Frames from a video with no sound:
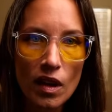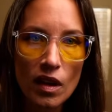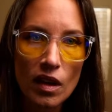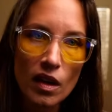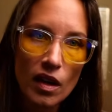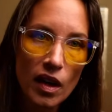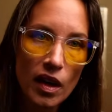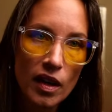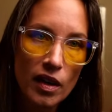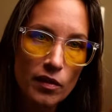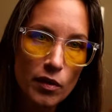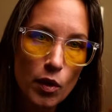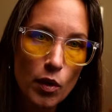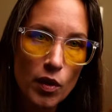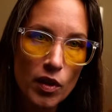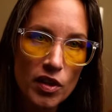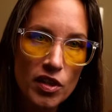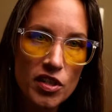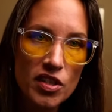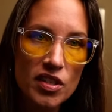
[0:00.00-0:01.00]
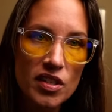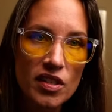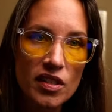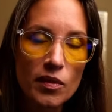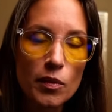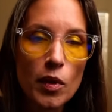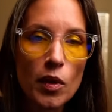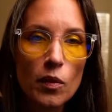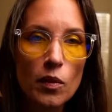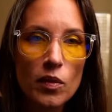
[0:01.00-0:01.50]
And of course,
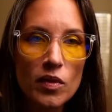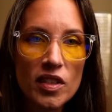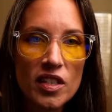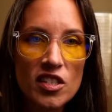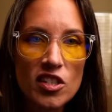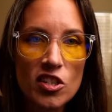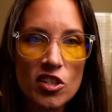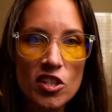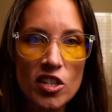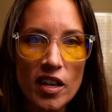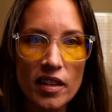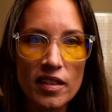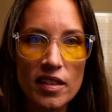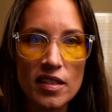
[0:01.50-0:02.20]
well, let's just check these